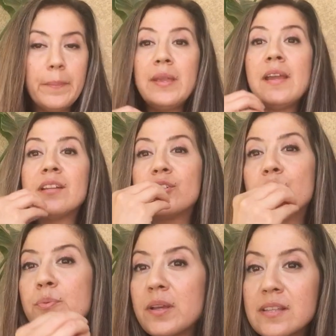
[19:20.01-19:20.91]
be at
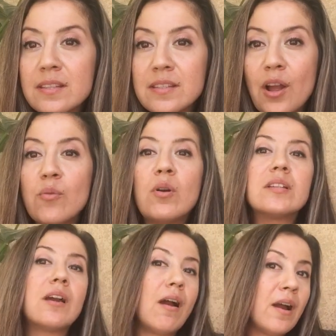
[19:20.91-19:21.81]
two places at
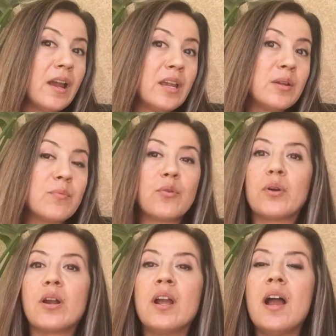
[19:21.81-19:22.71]
one time,
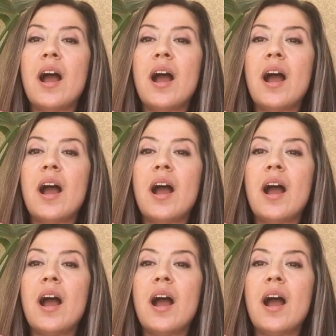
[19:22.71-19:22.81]
or